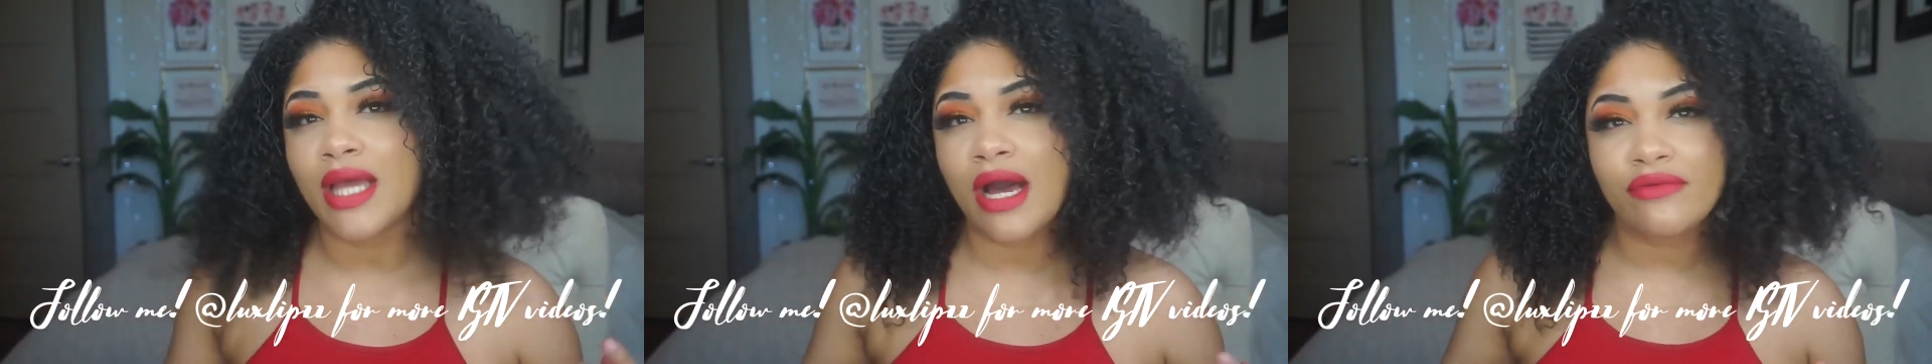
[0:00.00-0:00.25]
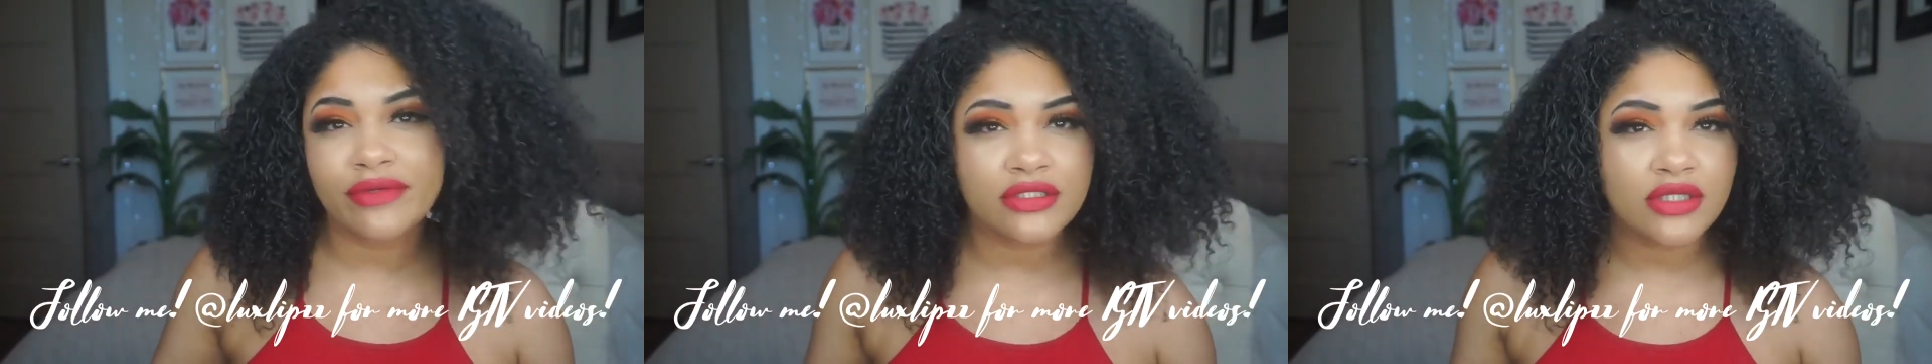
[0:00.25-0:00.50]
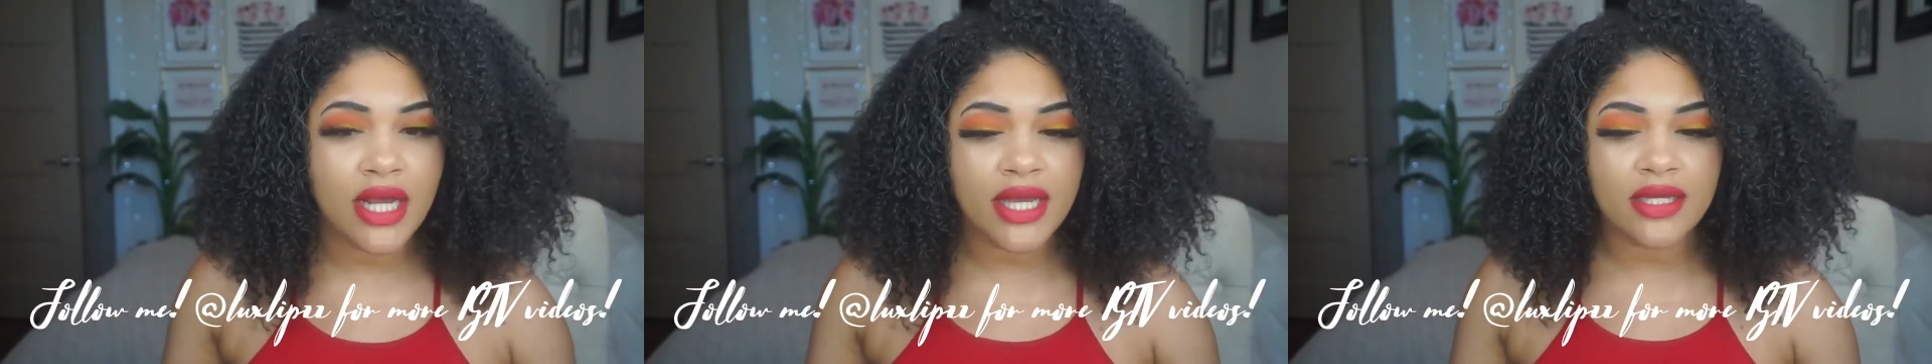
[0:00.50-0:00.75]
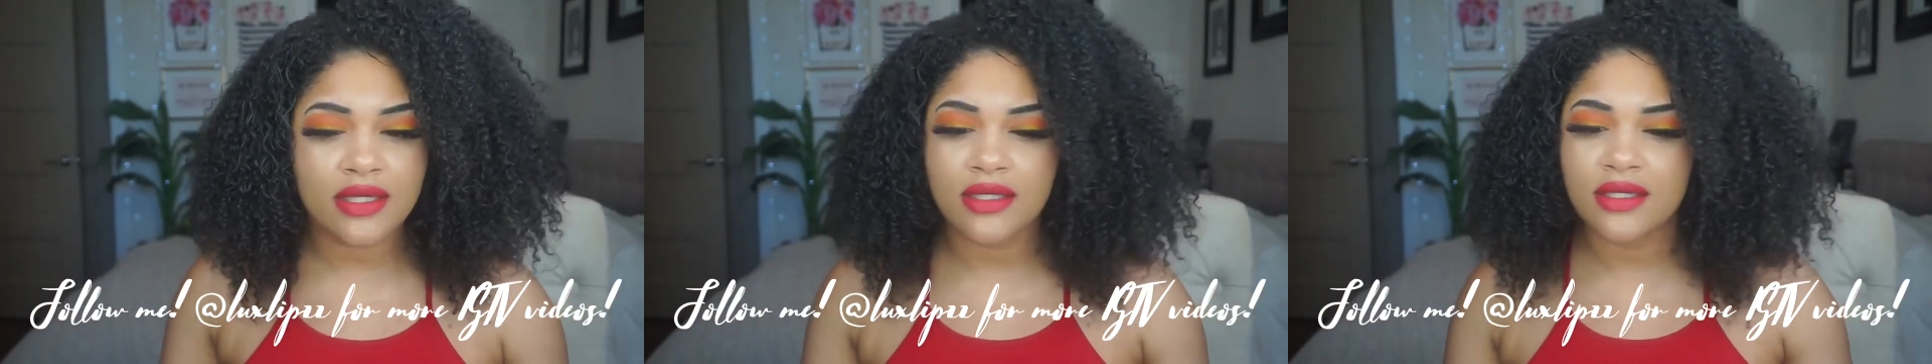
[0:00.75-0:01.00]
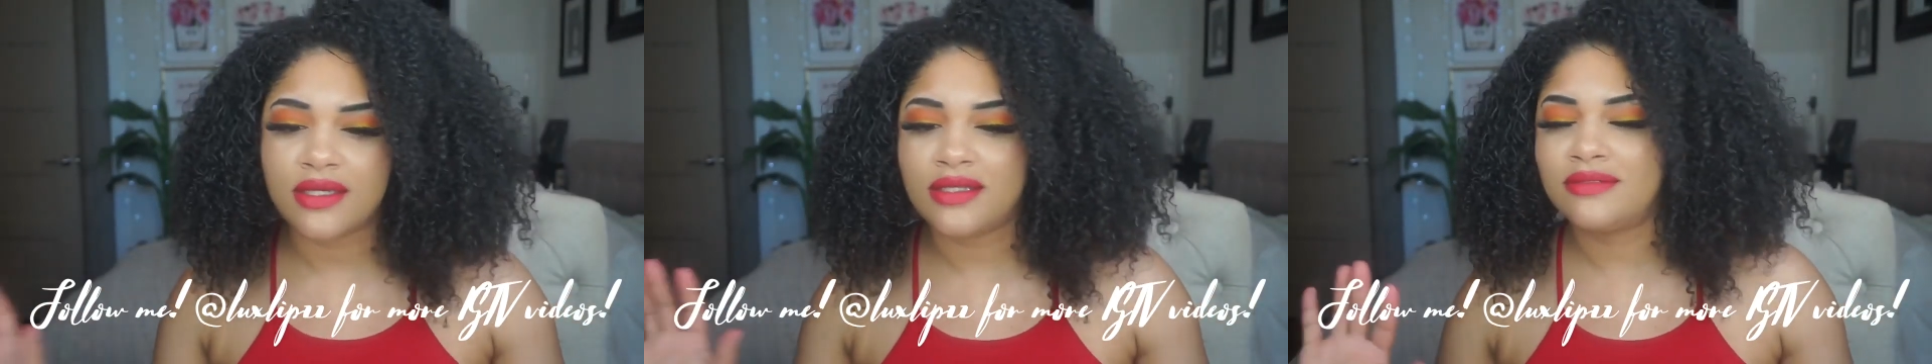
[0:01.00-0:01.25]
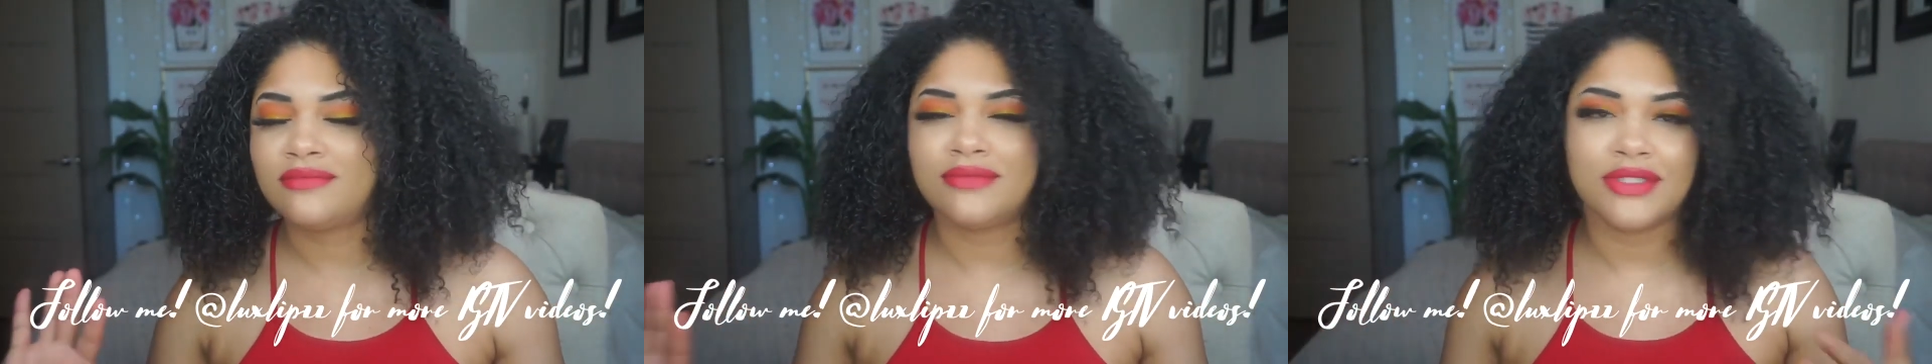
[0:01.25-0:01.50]
outfit try
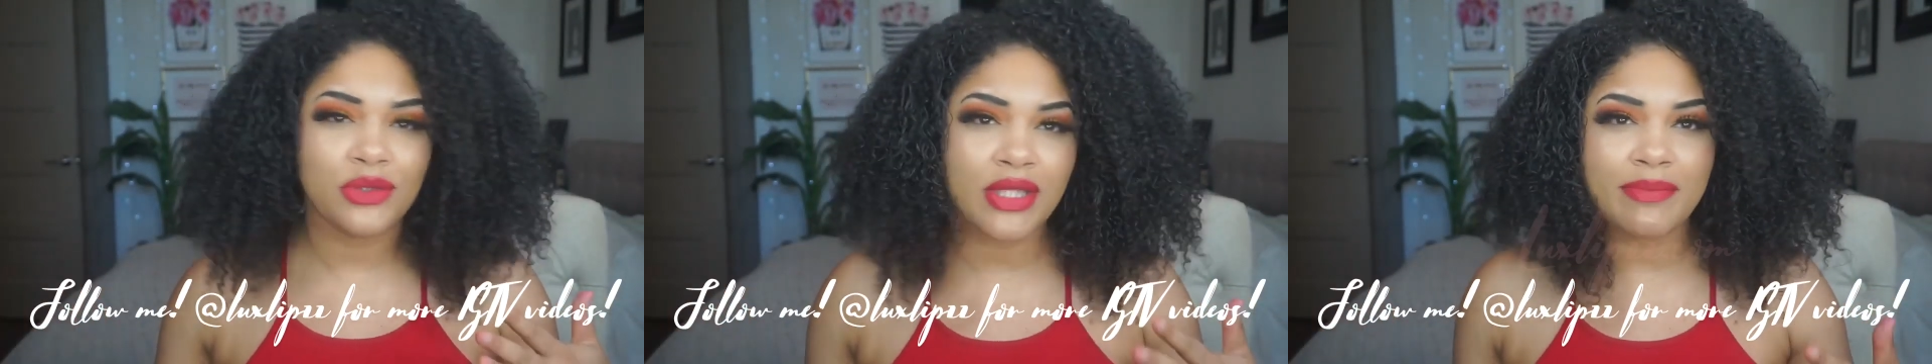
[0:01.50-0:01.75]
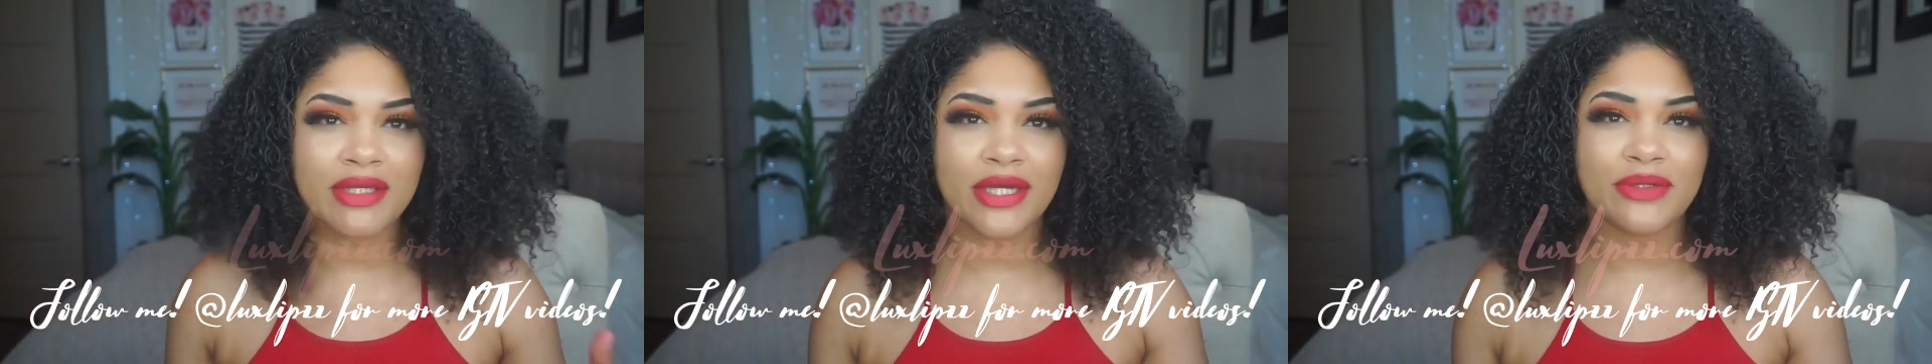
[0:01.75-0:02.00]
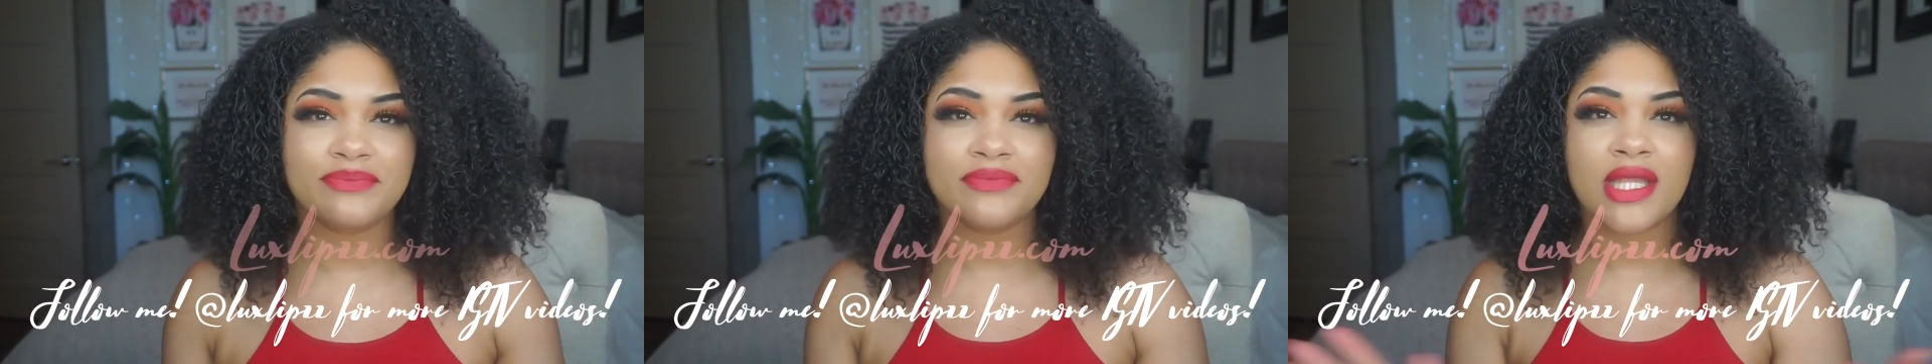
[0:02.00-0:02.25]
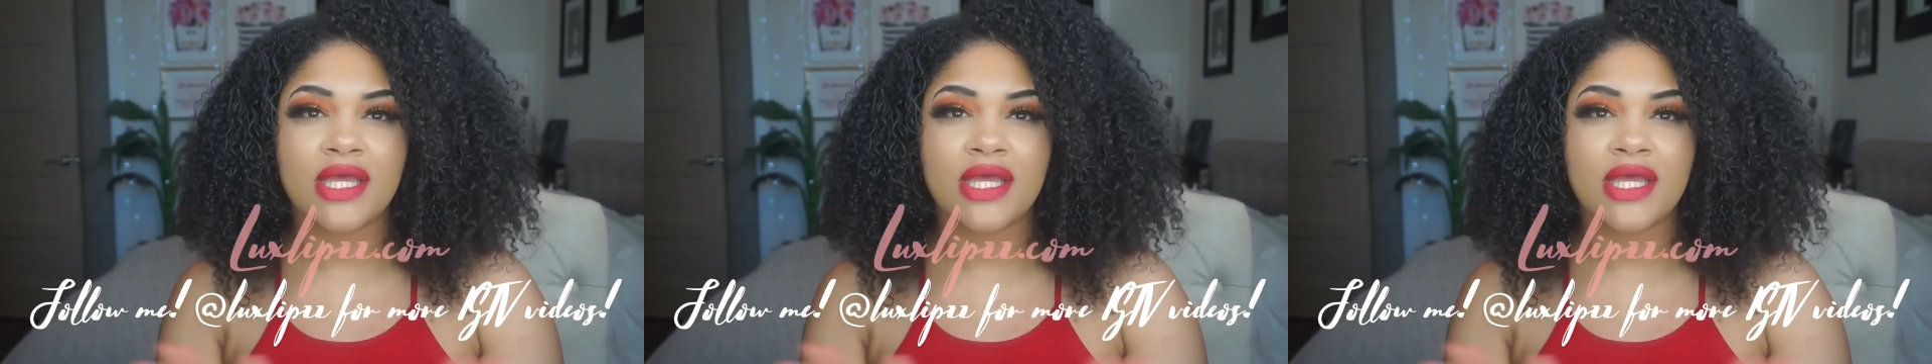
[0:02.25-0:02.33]
on, you let me know.